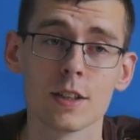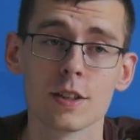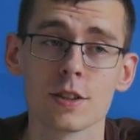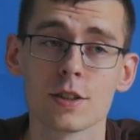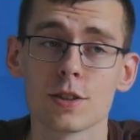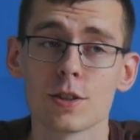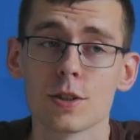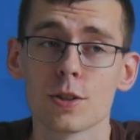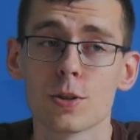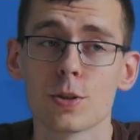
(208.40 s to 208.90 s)

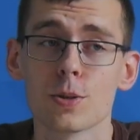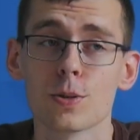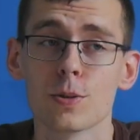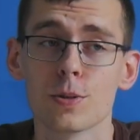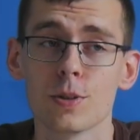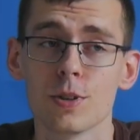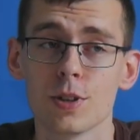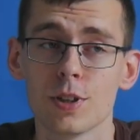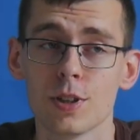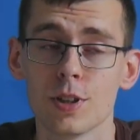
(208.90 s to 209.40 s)
So
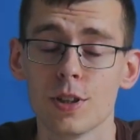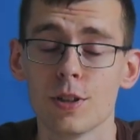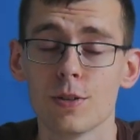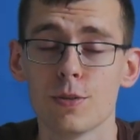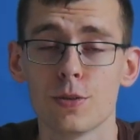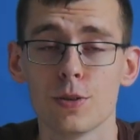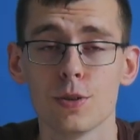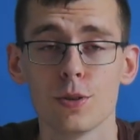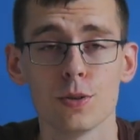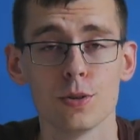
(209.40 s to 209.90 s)

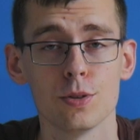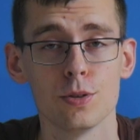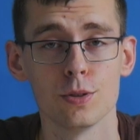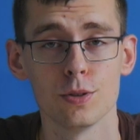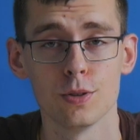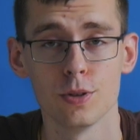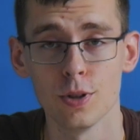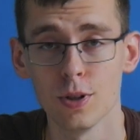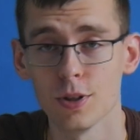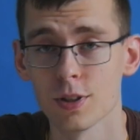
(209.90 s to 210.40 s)
if you
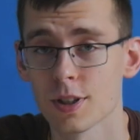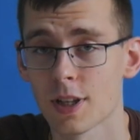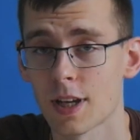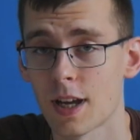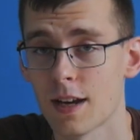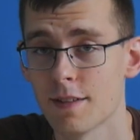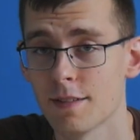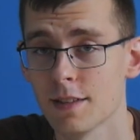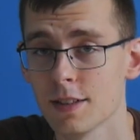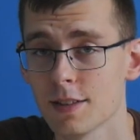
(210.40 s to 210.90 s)
do not
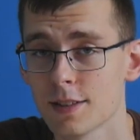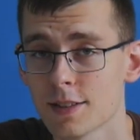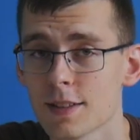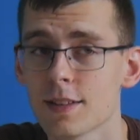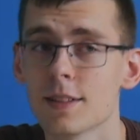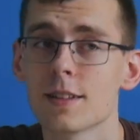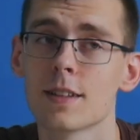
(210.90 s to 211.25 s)
have it,